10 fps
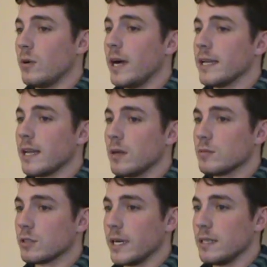Uh, so I
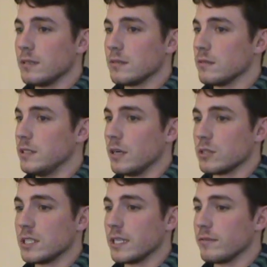helped train, you
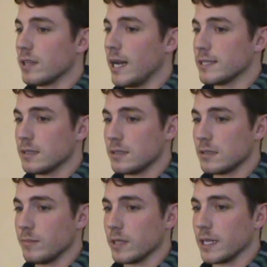know, just give classes
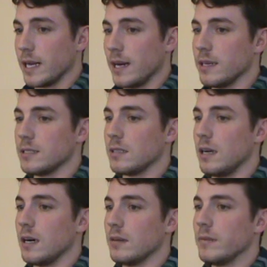to some of the
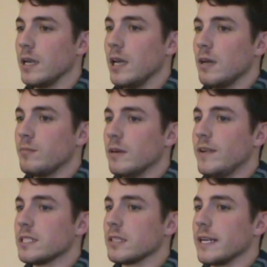guys. Um,
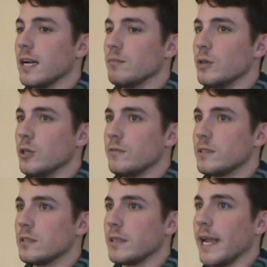but eventually I got
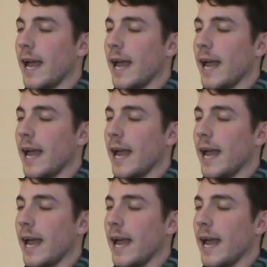moved.